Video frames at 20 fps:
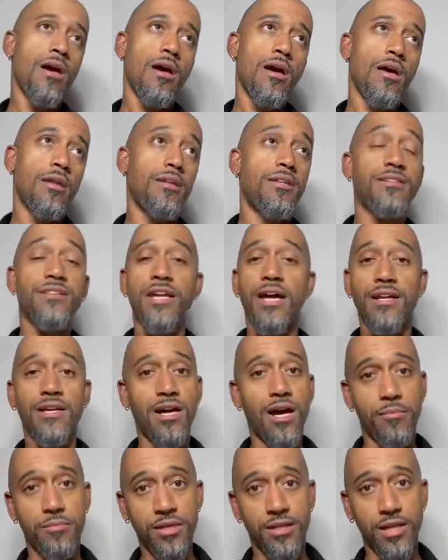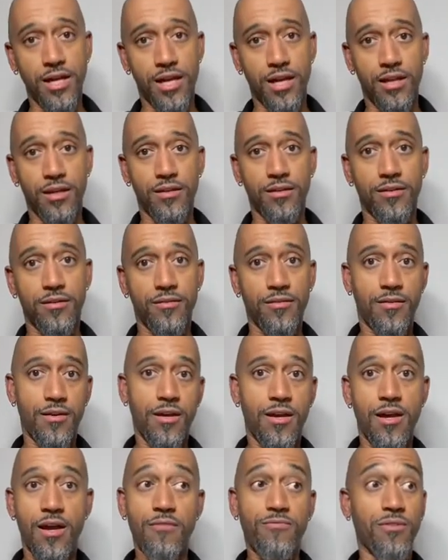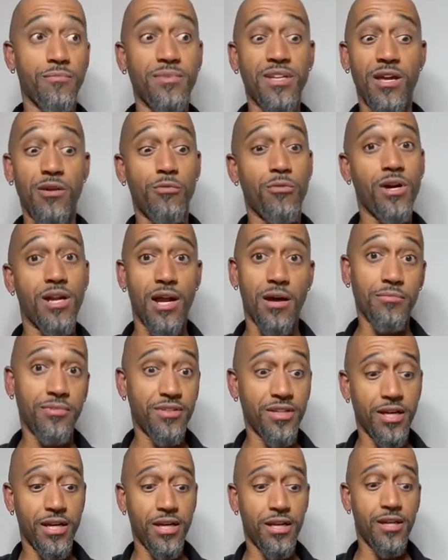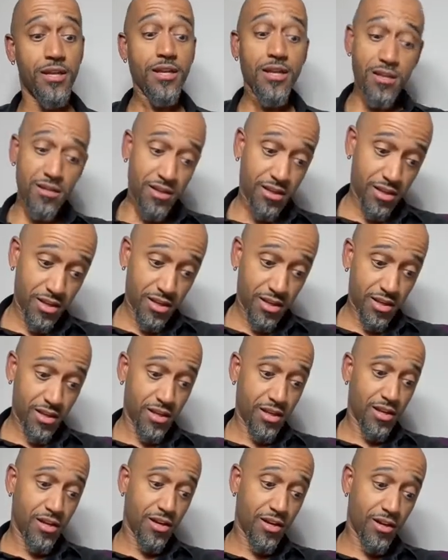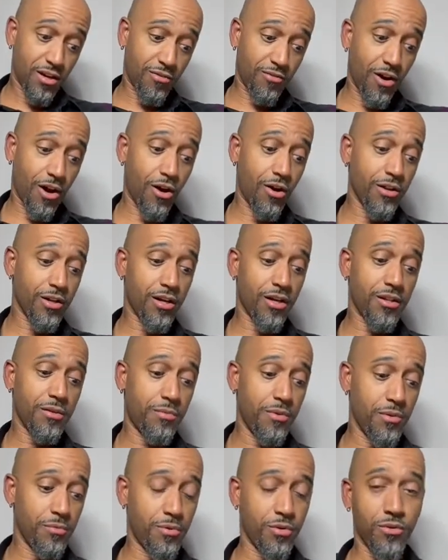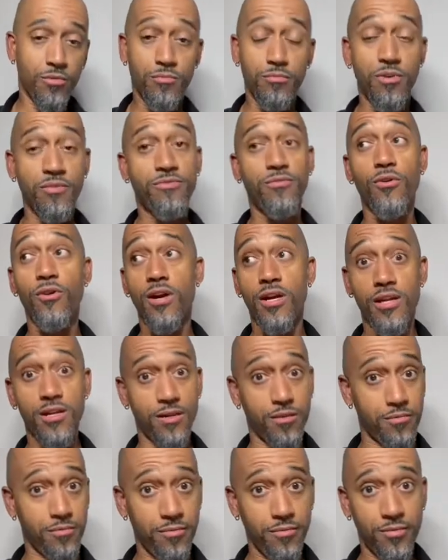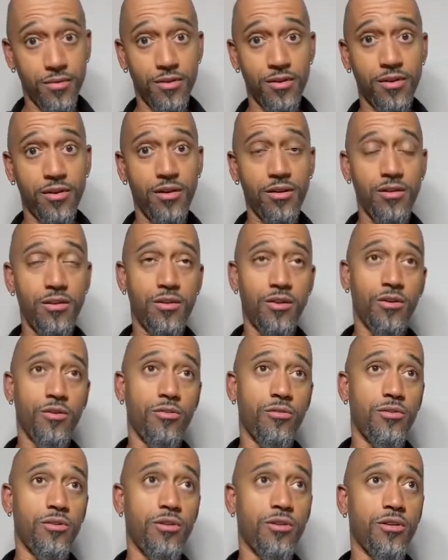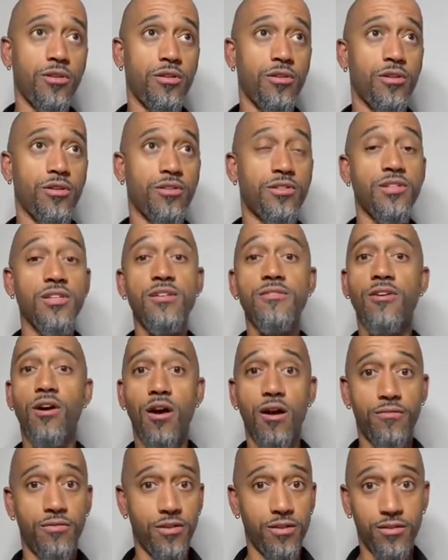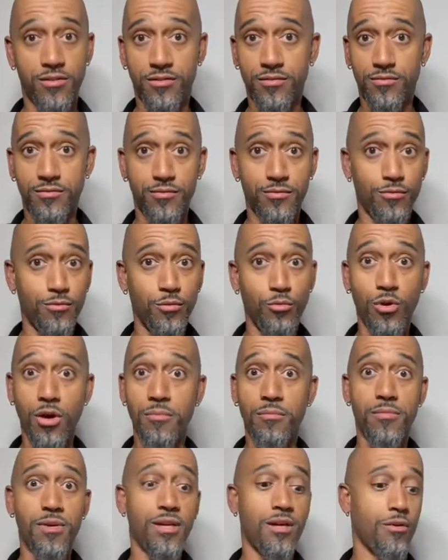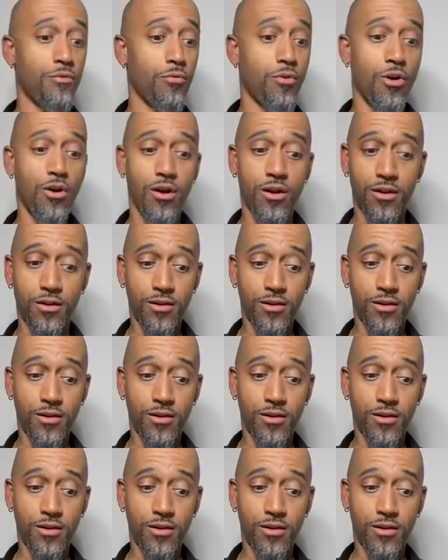This is not a copycat. From day one, I'm saying, of all the other people before him, your Steve Harvey's, What Men Want.